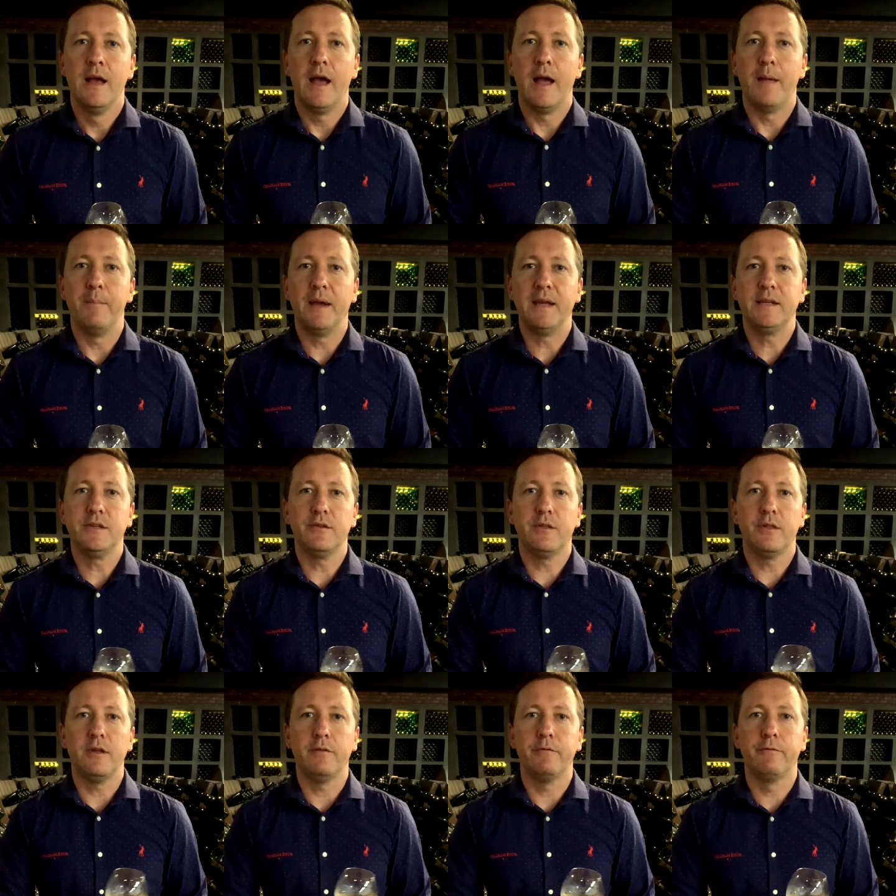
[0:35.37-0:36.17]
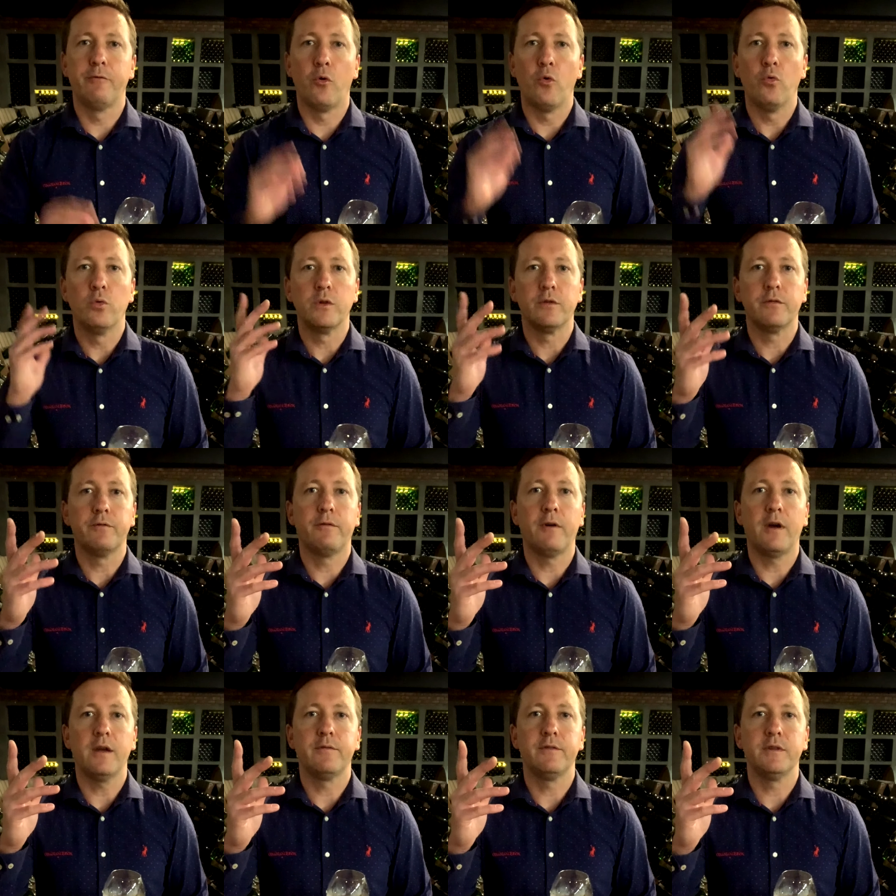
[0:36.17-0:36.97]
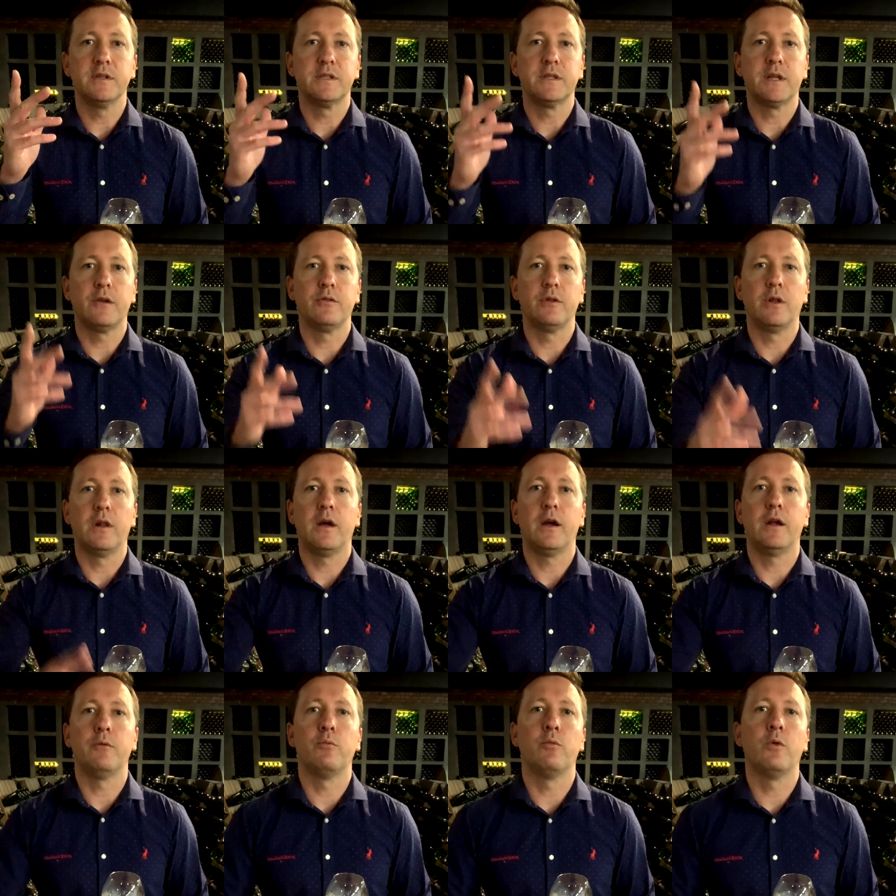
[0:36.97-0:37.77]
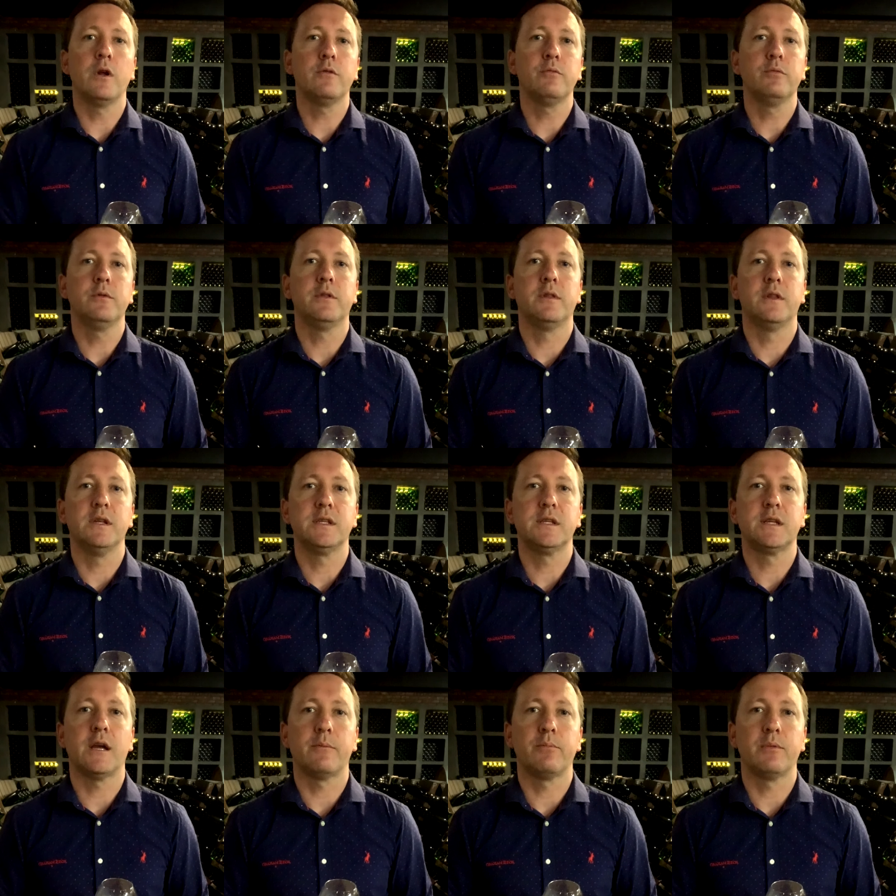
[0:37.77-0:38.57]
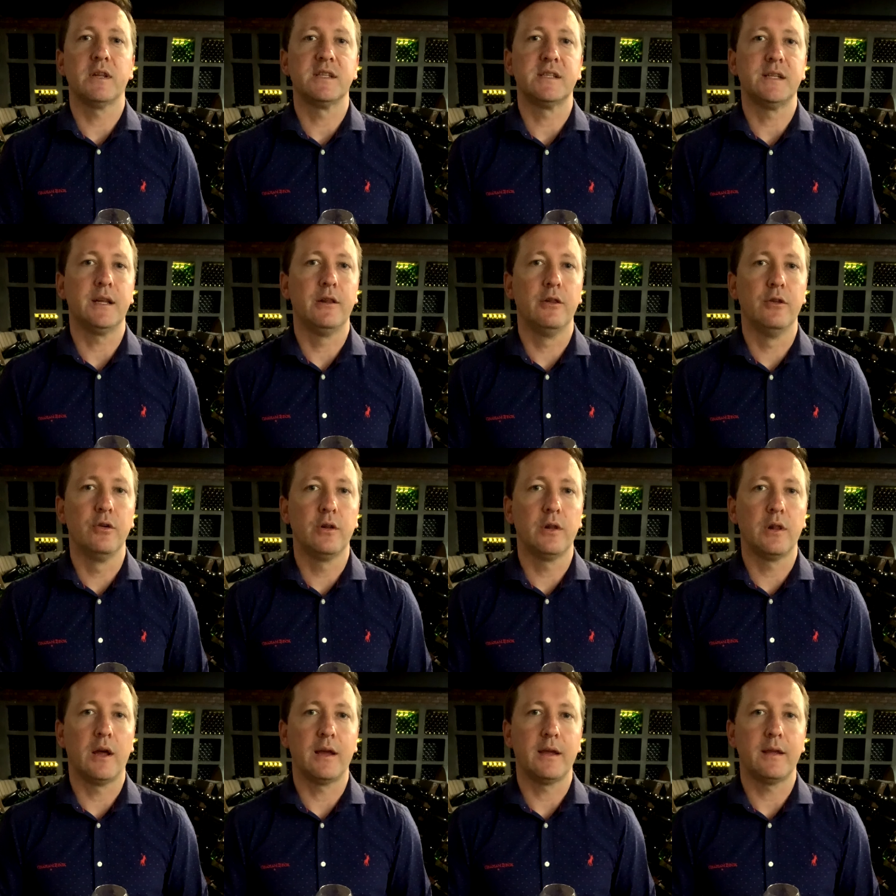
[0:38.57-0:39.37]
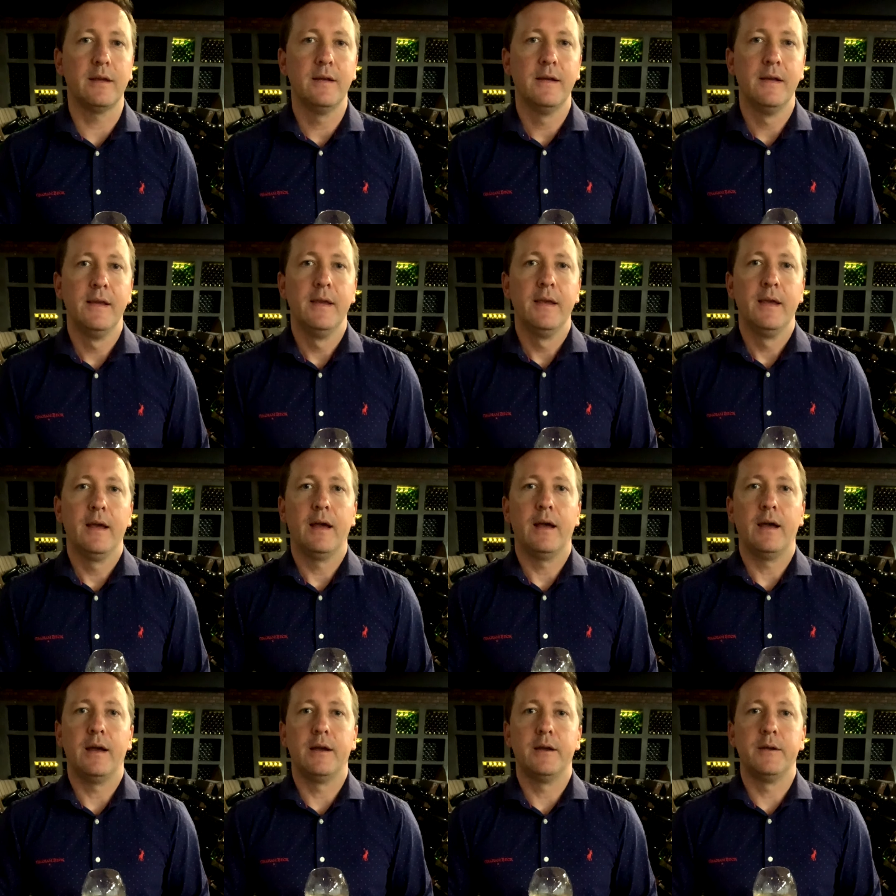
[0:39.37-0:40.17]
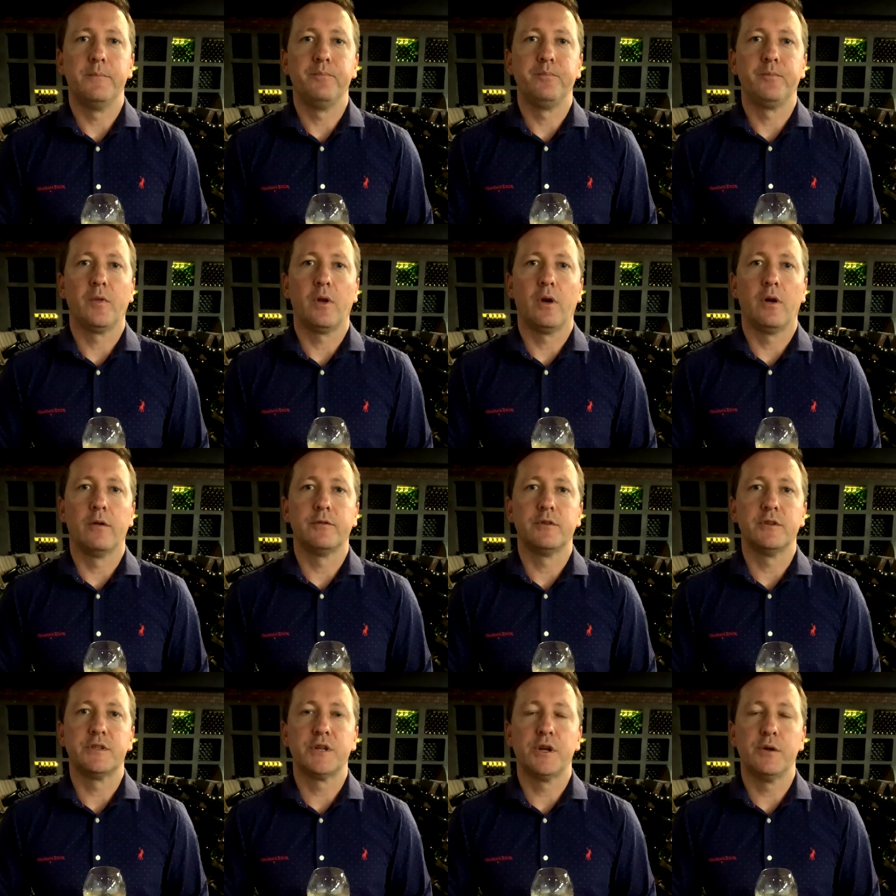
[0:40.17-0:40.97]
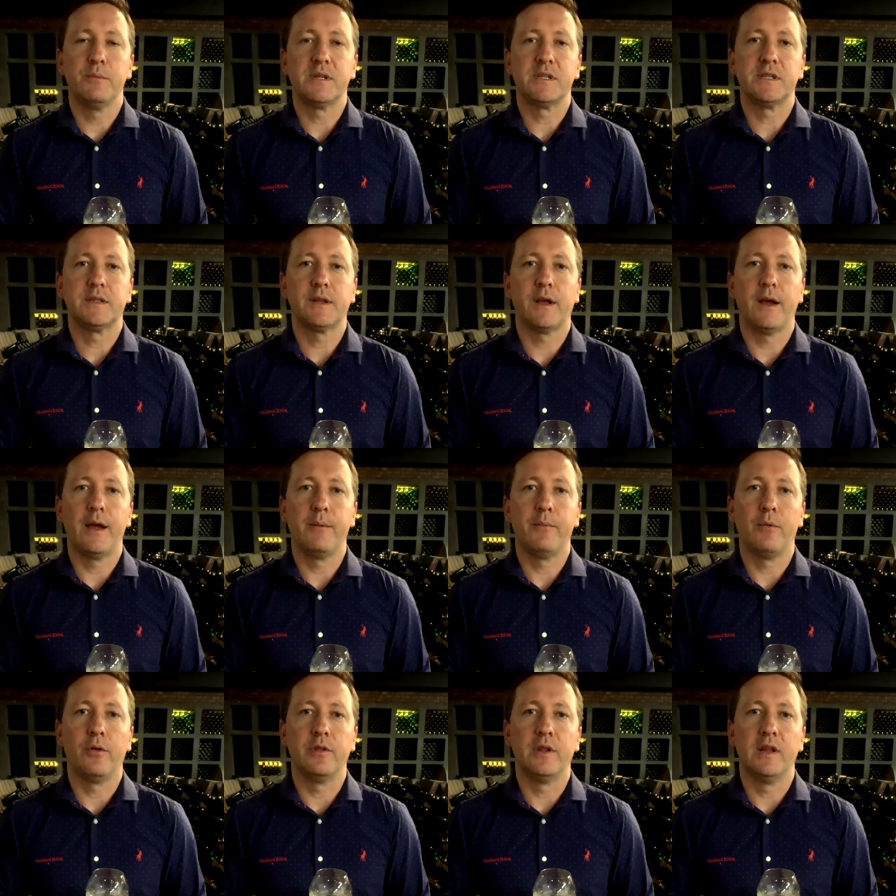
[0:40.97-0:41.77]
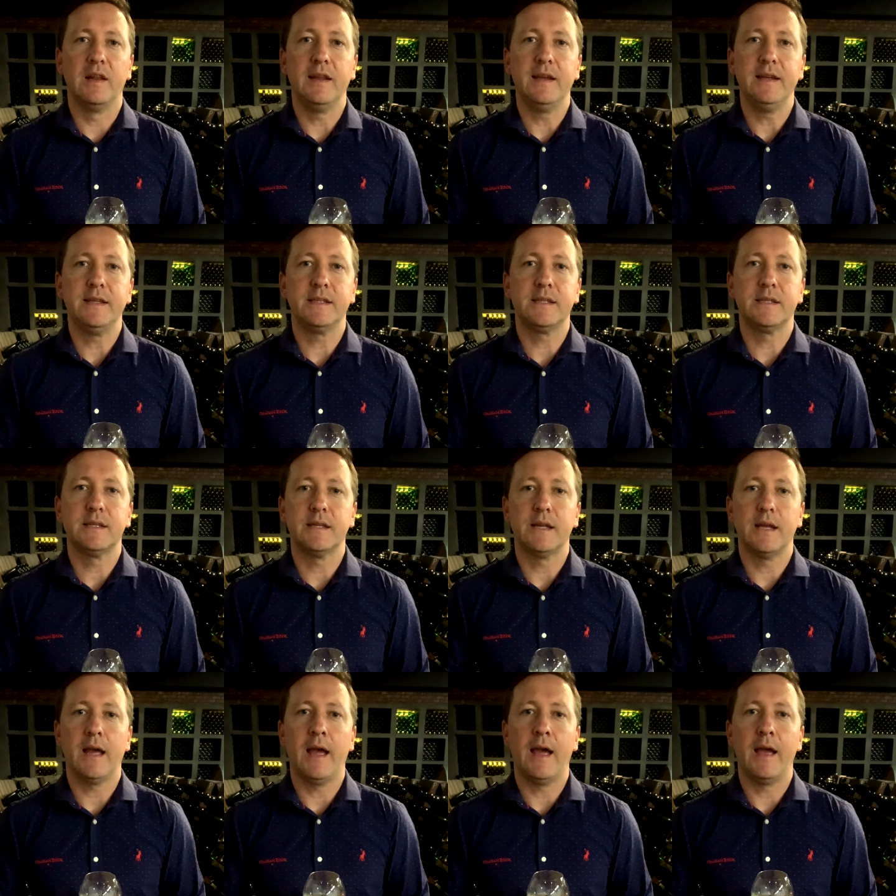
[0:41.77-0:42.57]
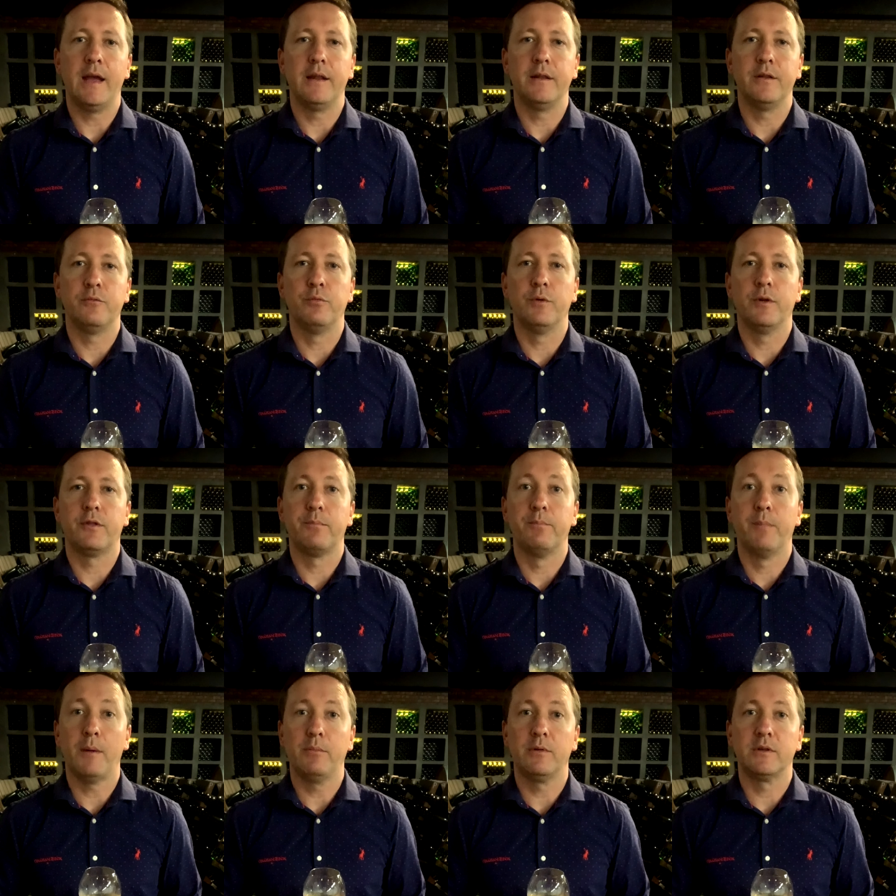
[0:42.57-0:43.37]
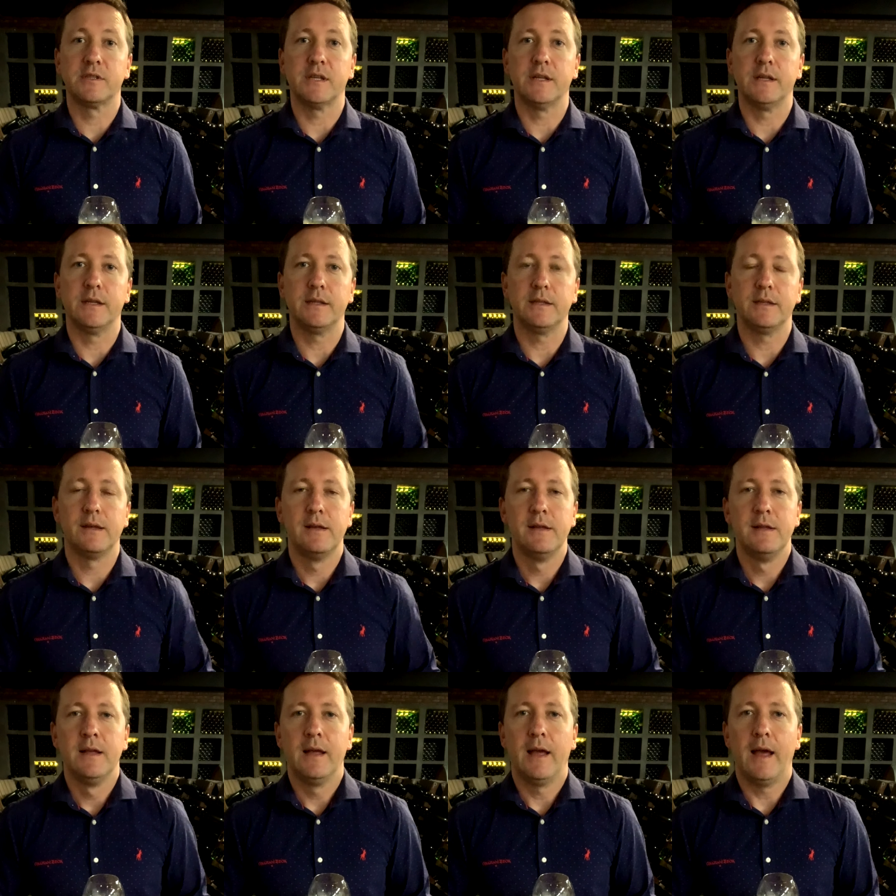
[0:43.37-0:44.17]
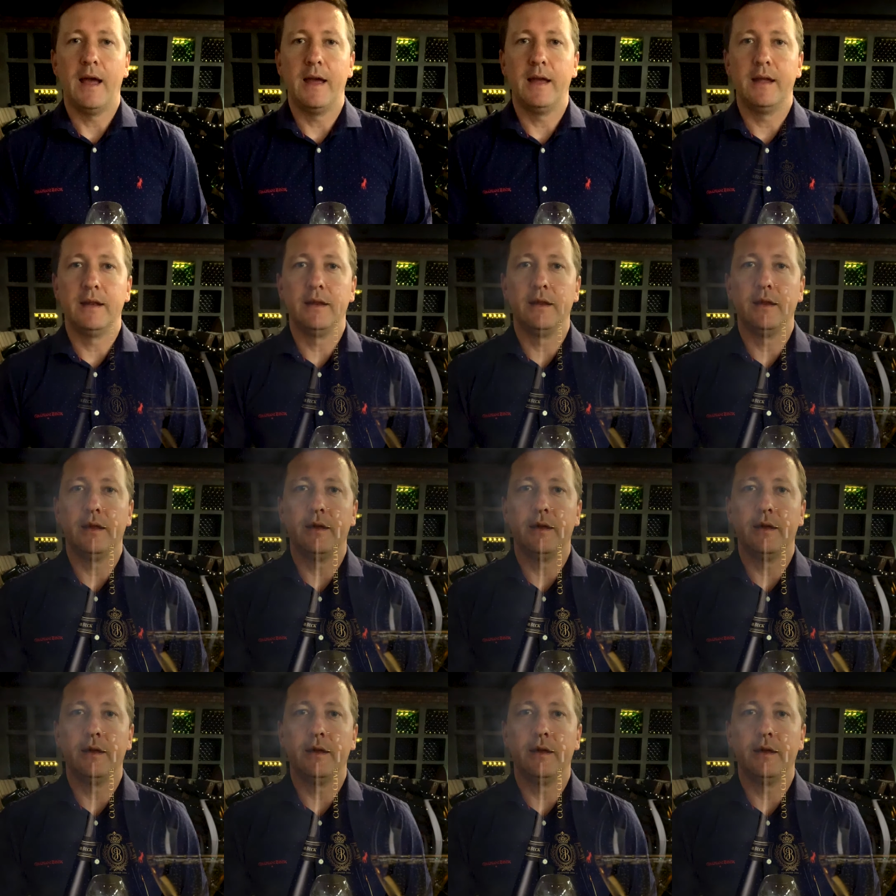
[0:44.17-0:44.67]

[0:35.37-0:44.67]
and makes you think forward 5 years down the line, what would this Classique look like after so much time on the lease and with bubbles in it. And